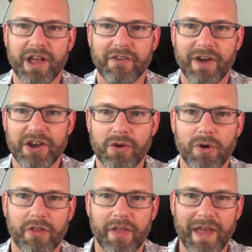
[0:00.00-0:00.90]
Now if I do
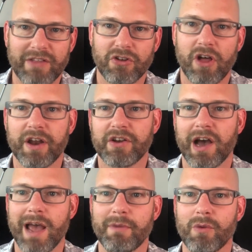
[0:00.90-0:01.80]
all that, that's a lot of
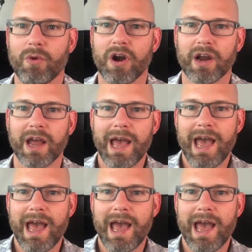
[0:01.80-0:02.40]
time and work.